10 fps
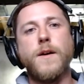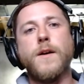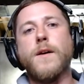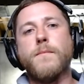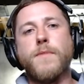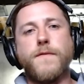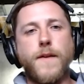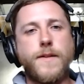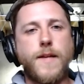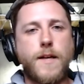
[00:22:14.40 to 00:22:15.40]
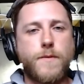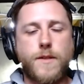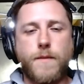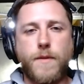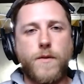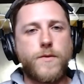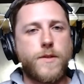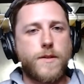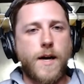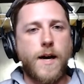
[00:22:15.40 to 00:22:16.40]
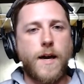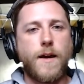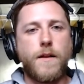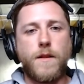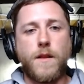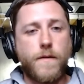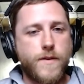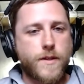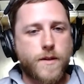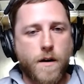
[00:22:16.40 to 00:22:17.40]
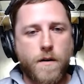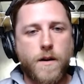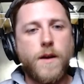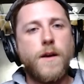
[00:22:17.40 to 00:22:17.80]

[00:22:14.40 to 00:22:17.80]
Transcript: but Phantasmal Symbiosis. I love this card.